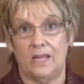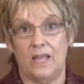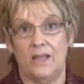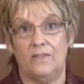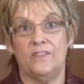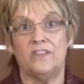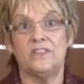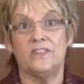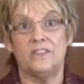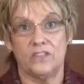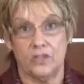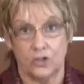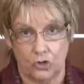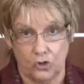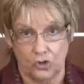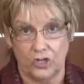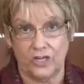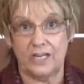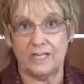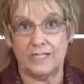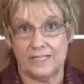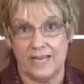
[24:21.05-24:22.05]
and this is a
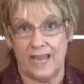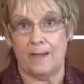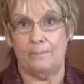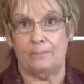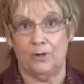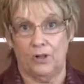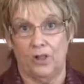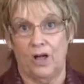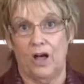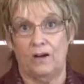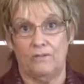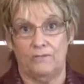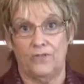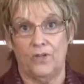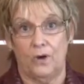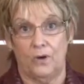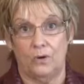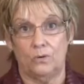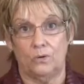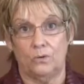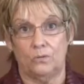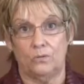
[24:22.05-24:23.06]
good example of
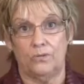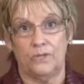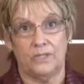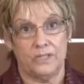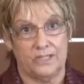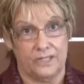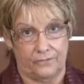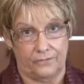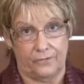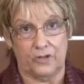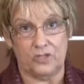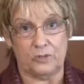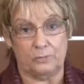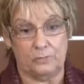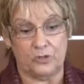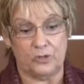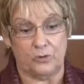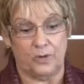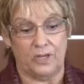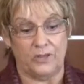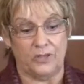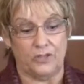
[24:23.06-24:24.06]
the difference
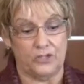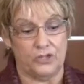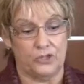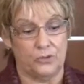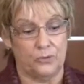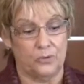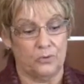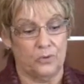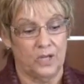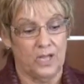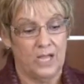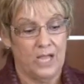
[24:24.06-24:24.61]
between the two.